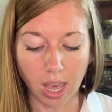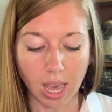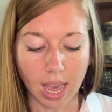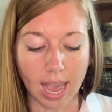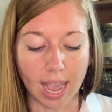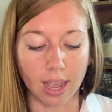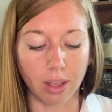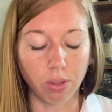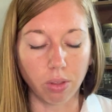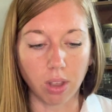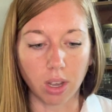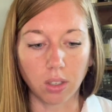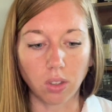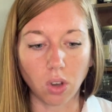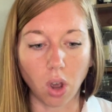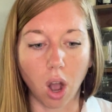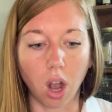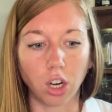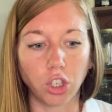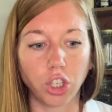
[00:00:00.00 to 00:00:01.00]
And this
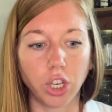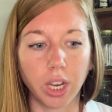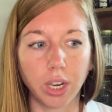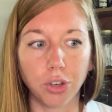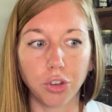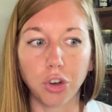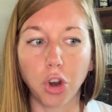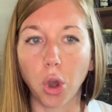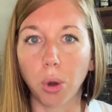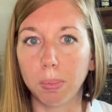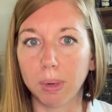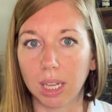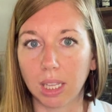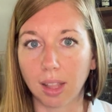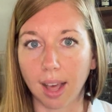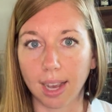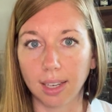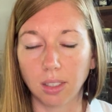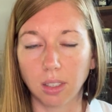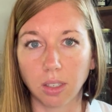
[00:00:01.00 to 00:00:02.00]
auction, nobody
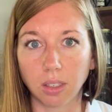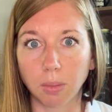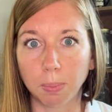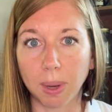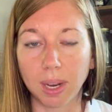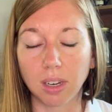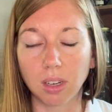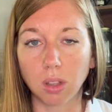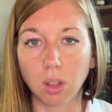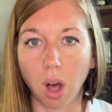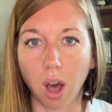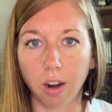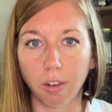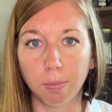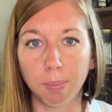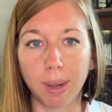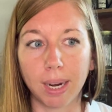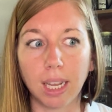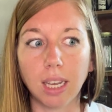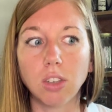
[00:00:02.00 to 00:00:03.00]
likes to spend a lot of
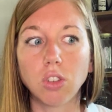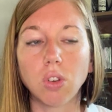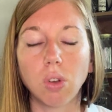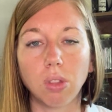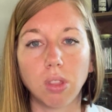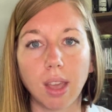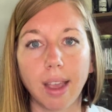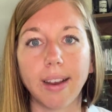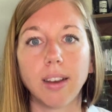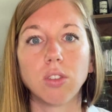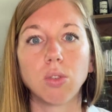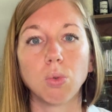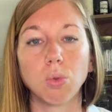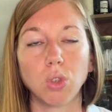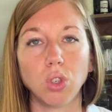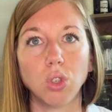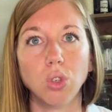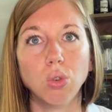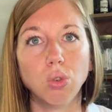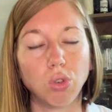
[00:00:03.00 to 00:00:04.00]
money, so things
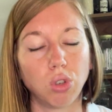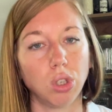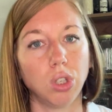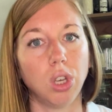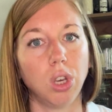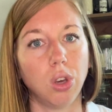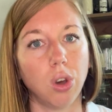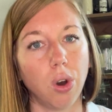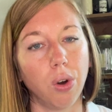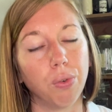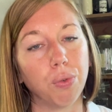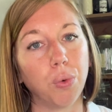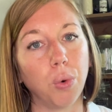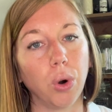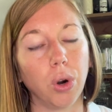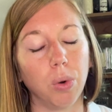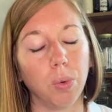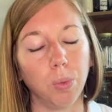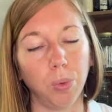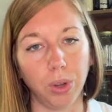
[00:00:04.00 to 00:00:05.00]
usually go
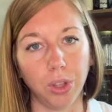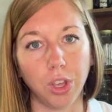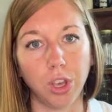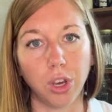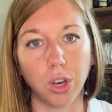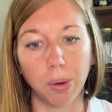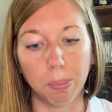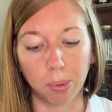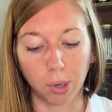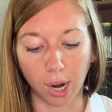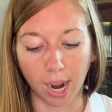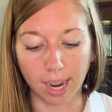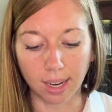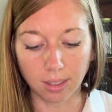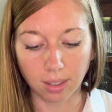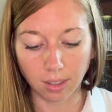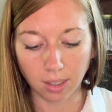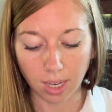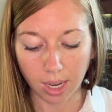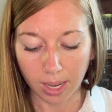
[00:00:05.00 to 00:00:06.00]
for a really good
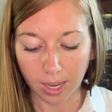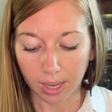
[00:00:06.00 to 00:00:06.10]
price.